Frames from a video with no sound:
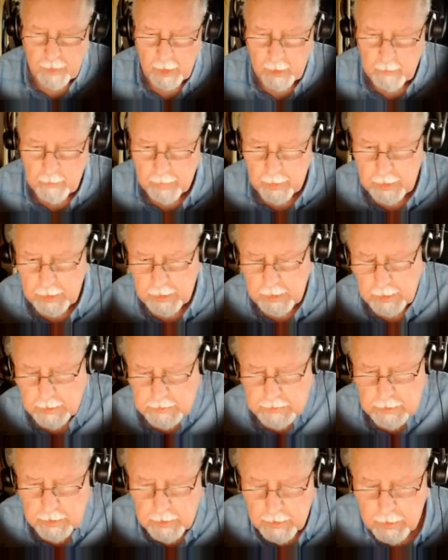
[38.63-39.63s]
But it
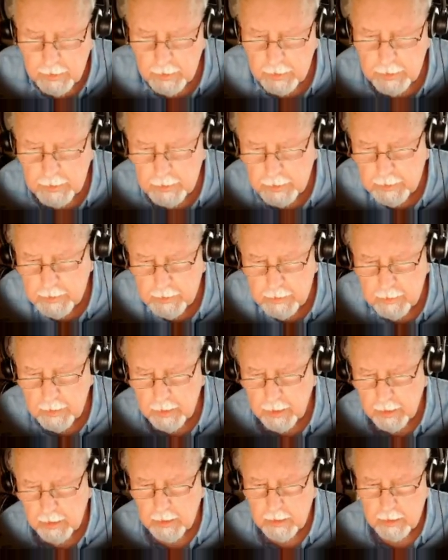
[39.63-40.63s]
doesn't hurt to
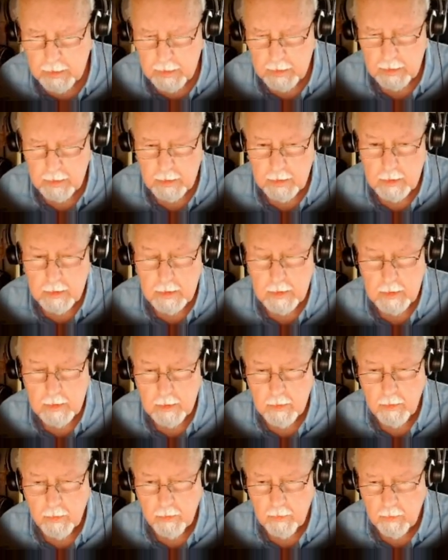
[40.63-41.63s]
uh,
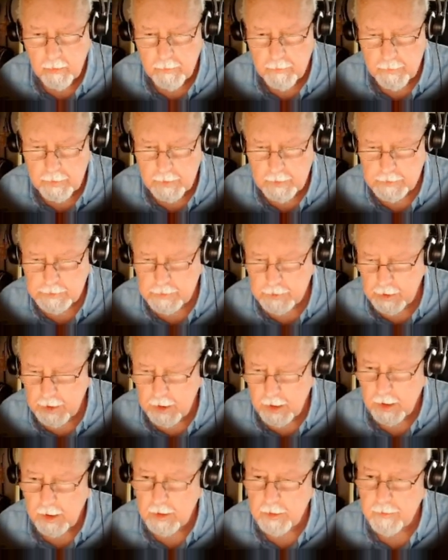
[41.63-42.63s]
go over this
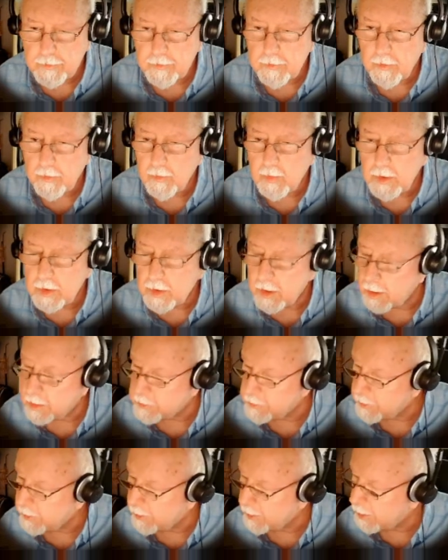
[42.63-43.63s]
again. So with that said,